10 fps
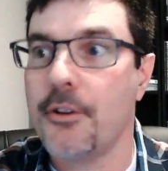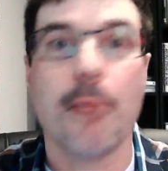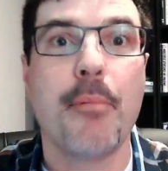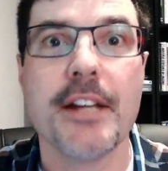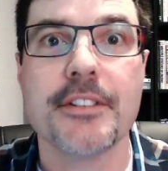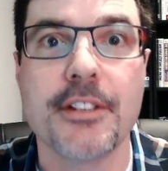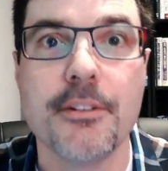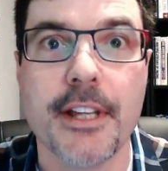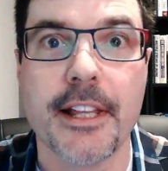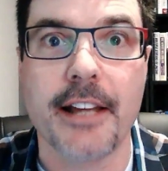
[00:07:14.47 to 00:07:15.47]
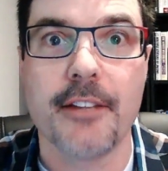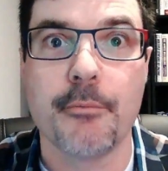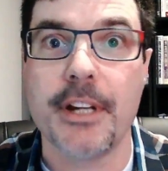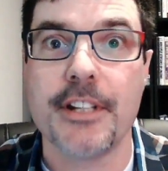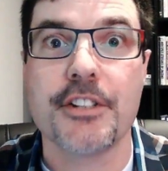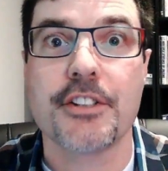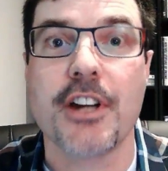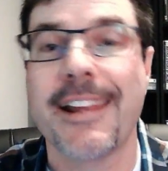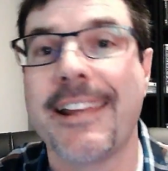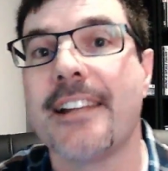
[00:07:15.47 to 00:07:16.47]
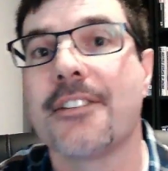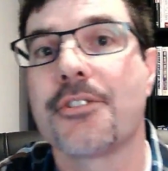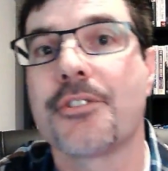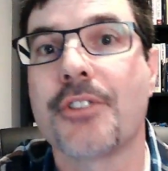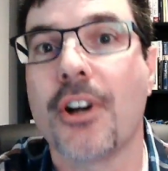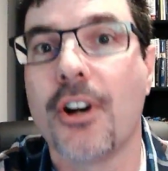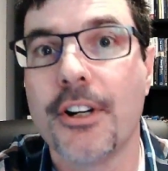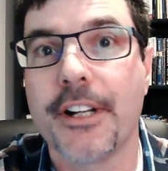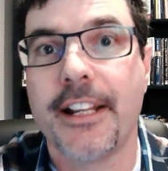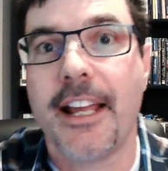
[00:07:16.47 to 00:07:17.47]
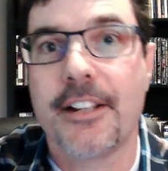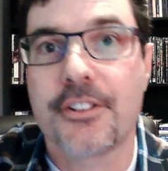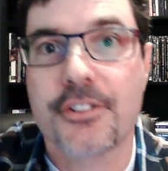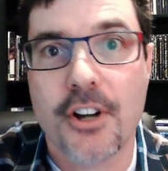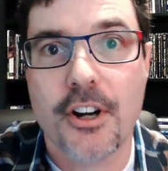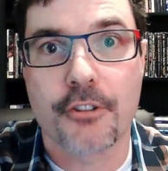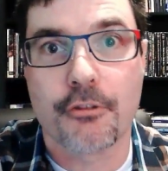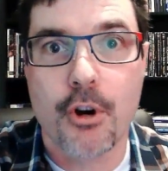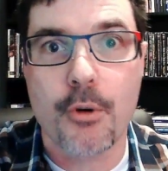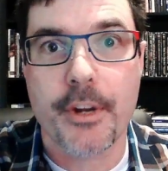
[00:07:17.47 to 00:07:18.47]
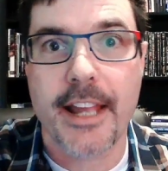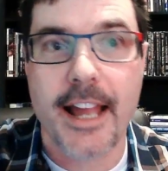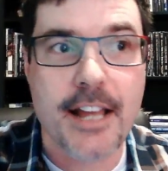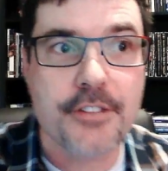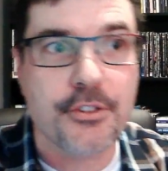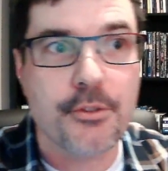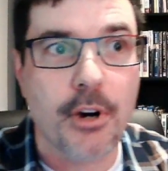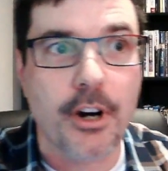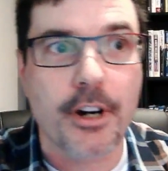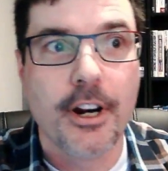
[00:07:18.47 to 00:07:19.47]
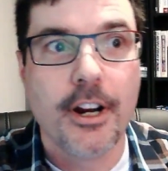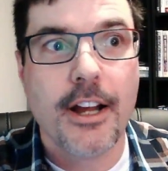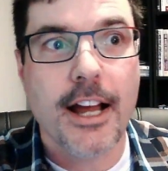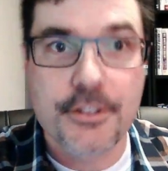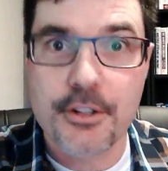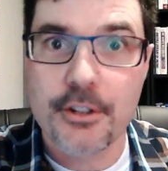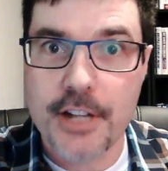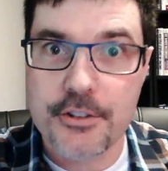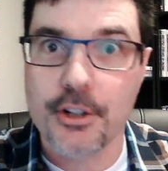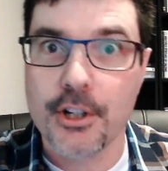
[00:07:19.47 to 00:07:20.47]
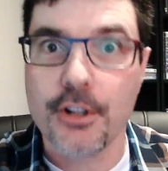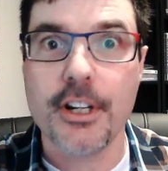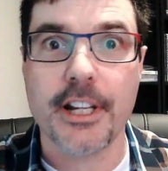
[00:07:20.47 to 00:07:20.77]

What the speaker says: best at doing that, but you just got to get started and start growing as you're learning.